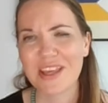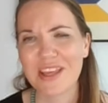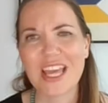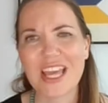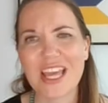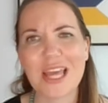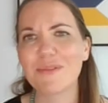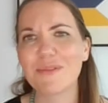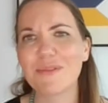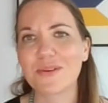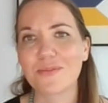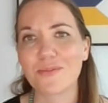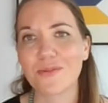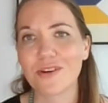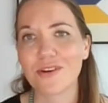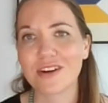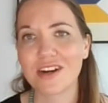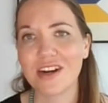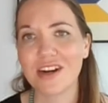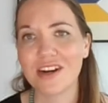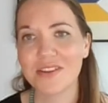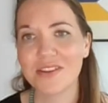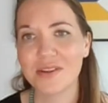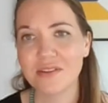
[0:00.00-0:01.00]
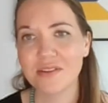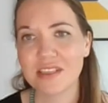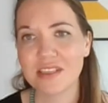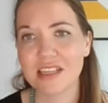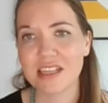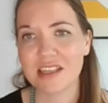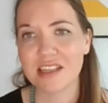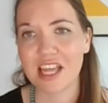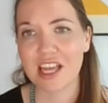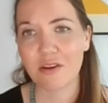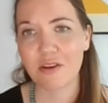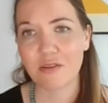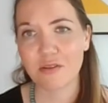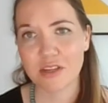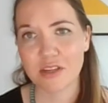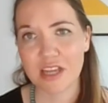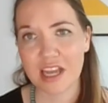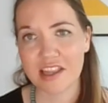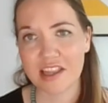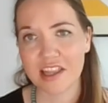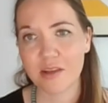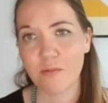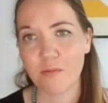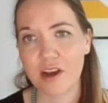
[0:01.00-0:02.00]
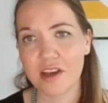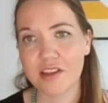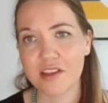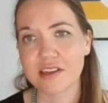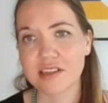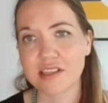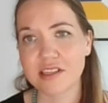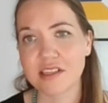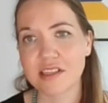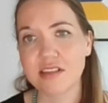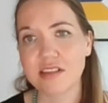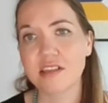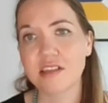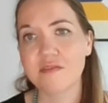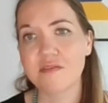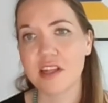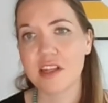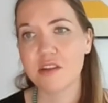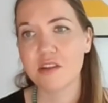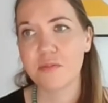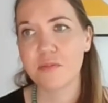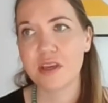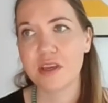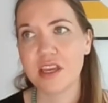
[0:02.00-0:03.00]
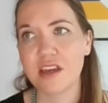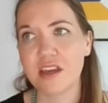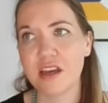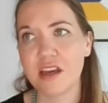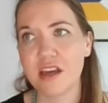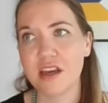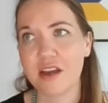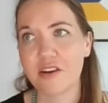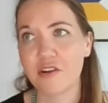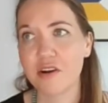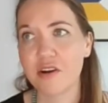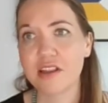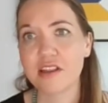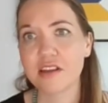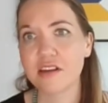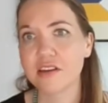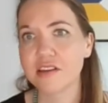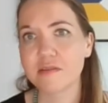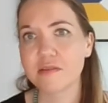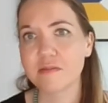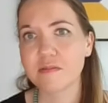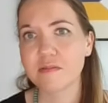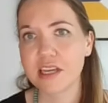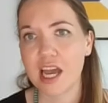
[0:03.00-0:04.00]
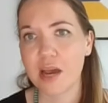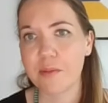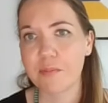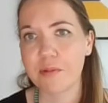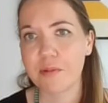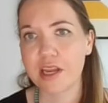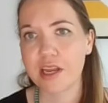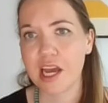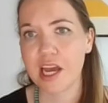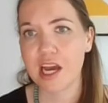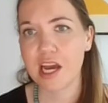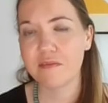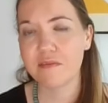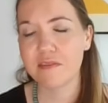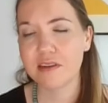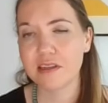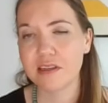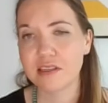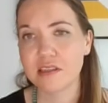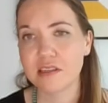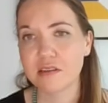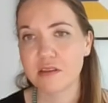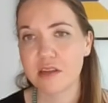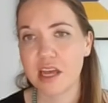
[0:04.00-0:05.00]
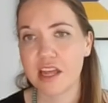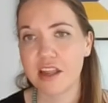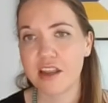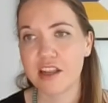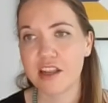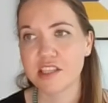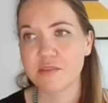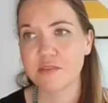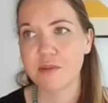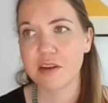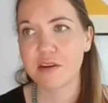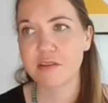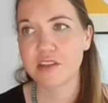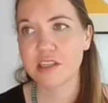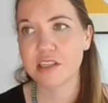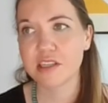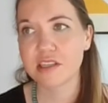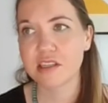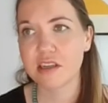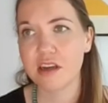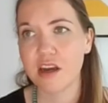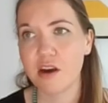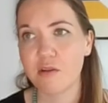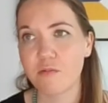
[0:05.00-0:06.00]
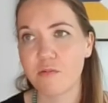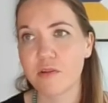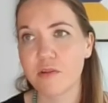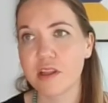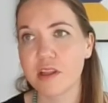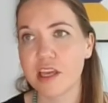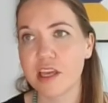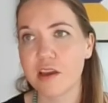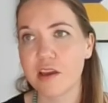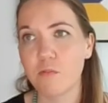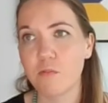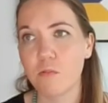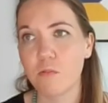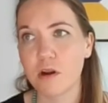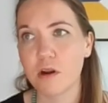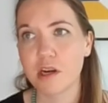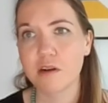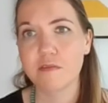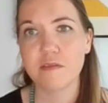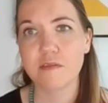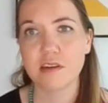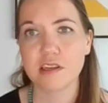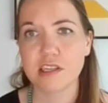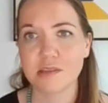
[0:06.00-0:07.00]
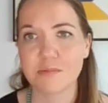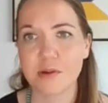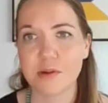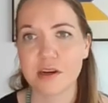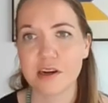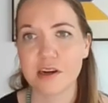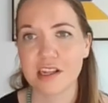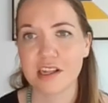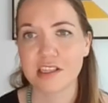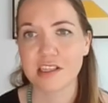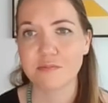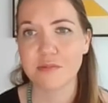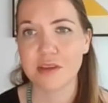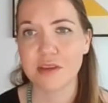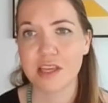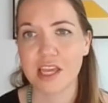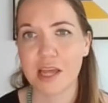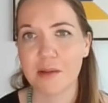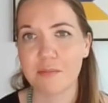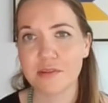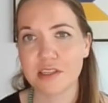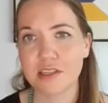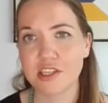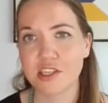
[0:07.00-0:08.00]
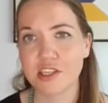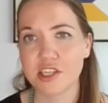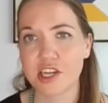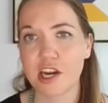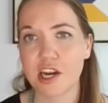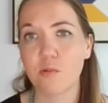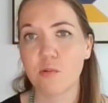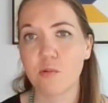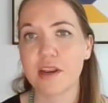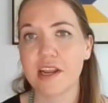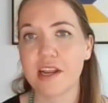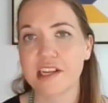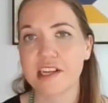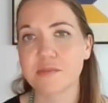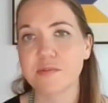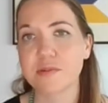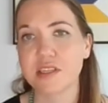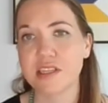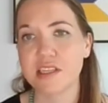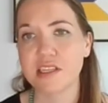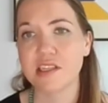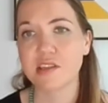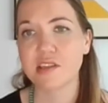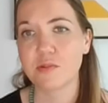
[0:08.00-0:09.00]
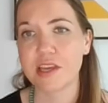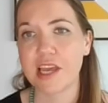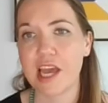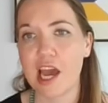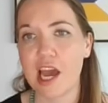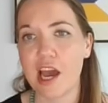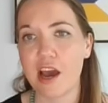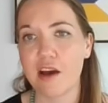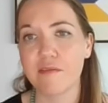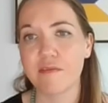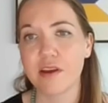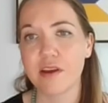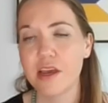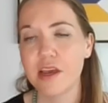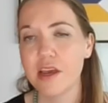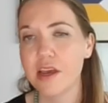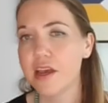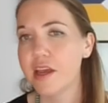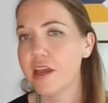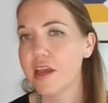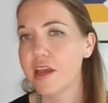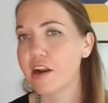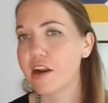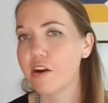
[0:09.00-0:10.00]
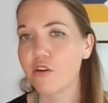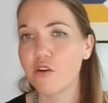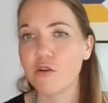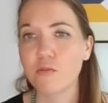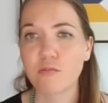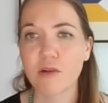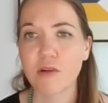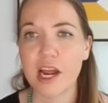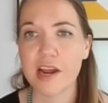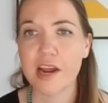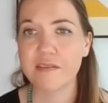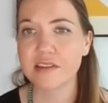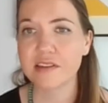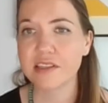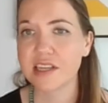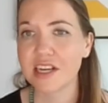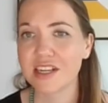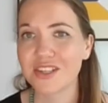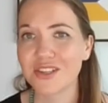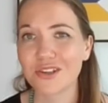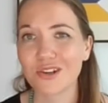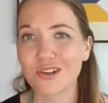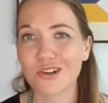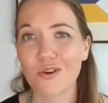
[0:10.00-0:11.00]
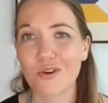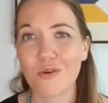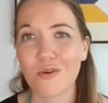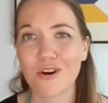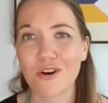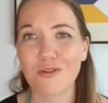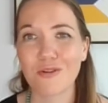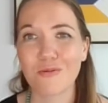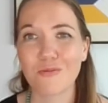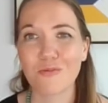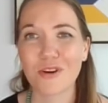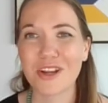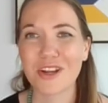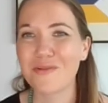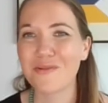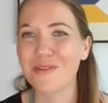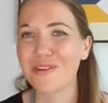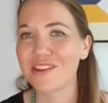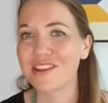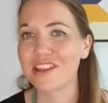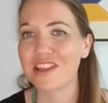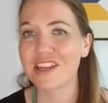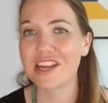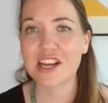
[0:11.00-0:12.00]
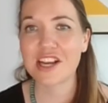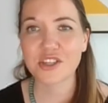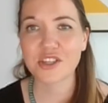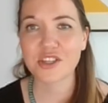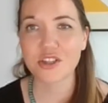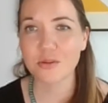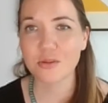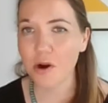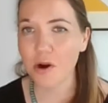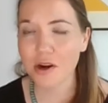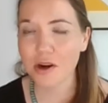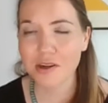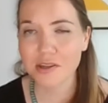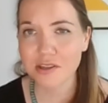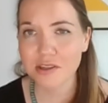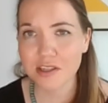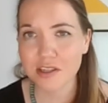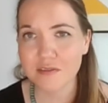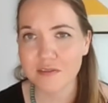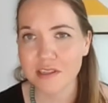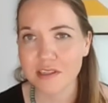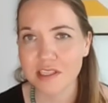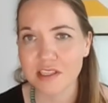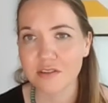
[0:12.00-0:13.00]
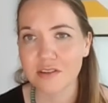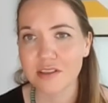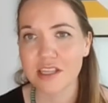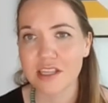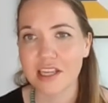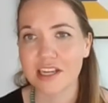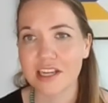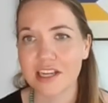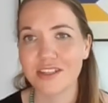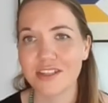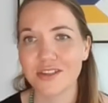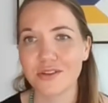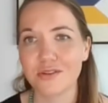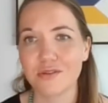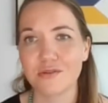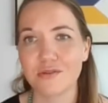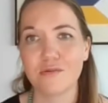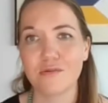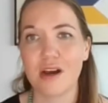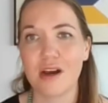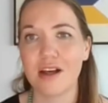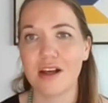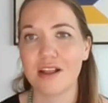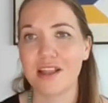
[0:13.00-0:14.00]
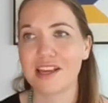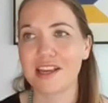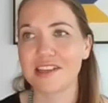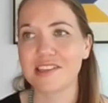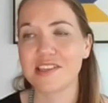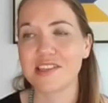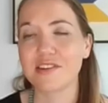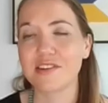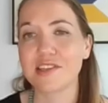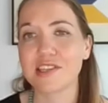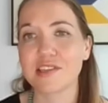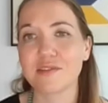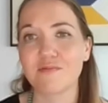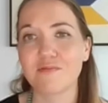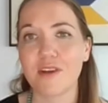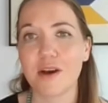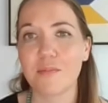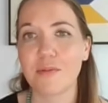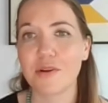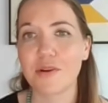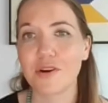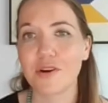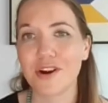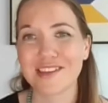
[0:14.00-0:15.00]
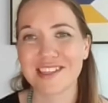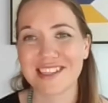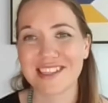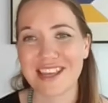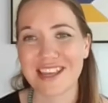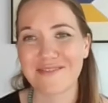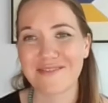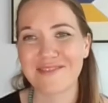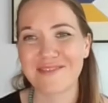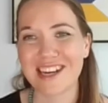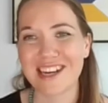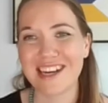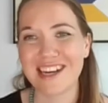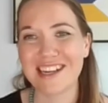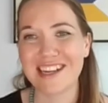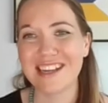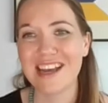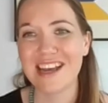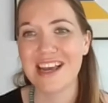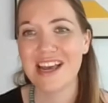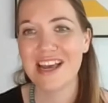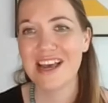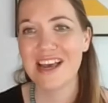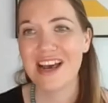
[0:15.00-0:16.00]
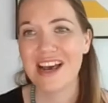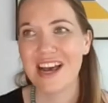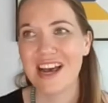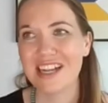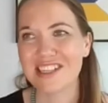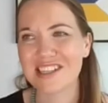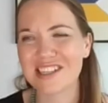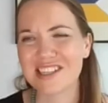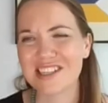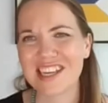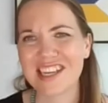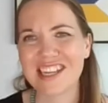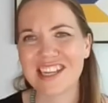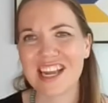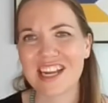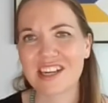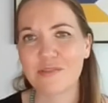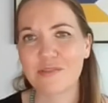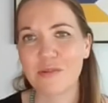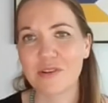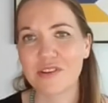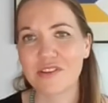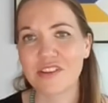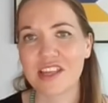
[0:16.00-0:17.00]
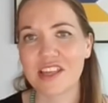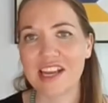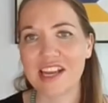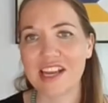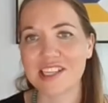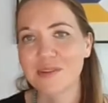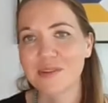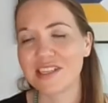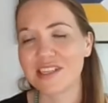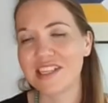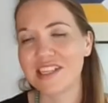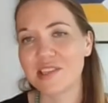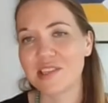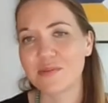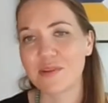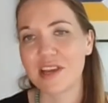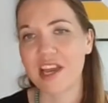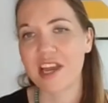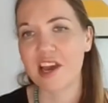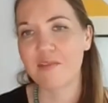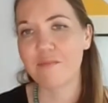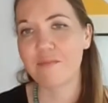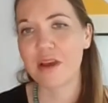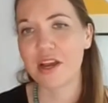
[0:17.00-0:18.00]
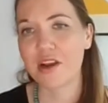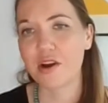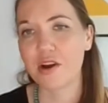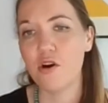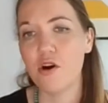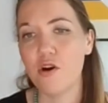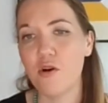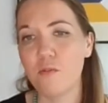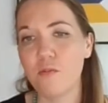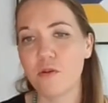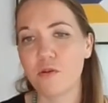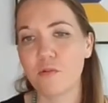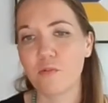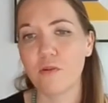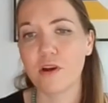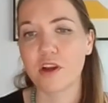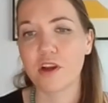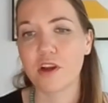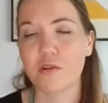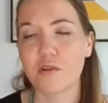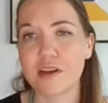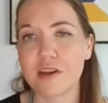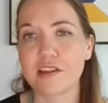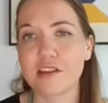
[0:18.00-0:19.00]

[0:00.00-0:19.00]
Being able to work on those and like get them while they're still developing Greenlanders are really happy to have us, and it's been just a really wonderful experience being able to share what expertise we have in our own private sector or working with the National Park Service so that they can do uh, like a series of webinars that they've done and just connect with the expertise we have back home with what